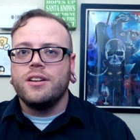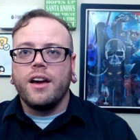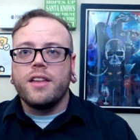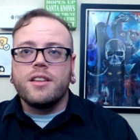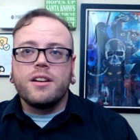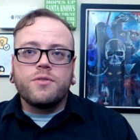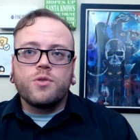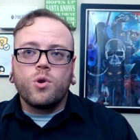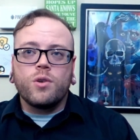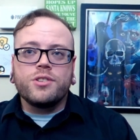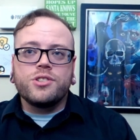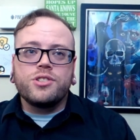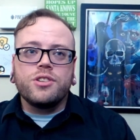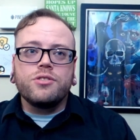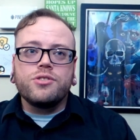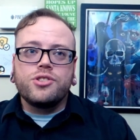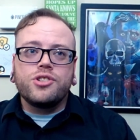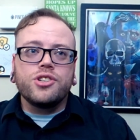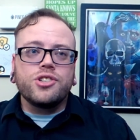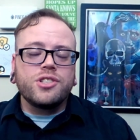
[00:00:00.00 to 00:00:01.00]
And then, of course,
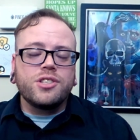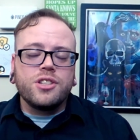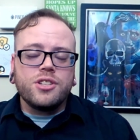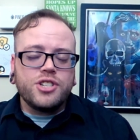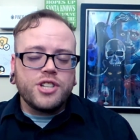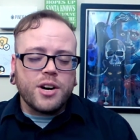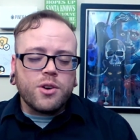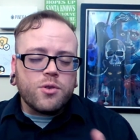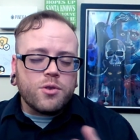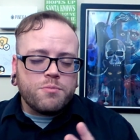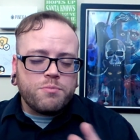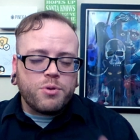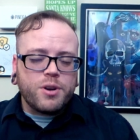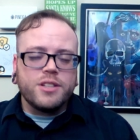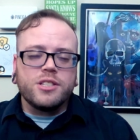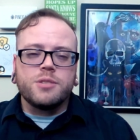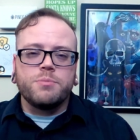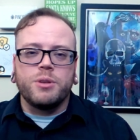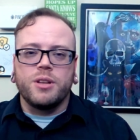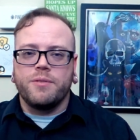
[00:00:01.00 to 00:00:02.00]
there's just the general
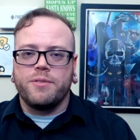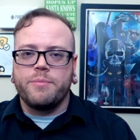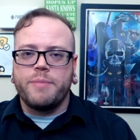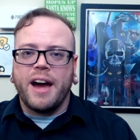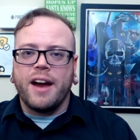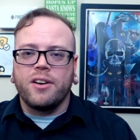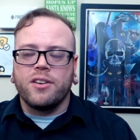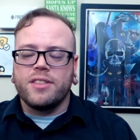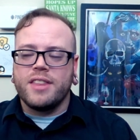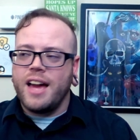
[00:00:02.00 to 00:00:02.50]
principle of the matter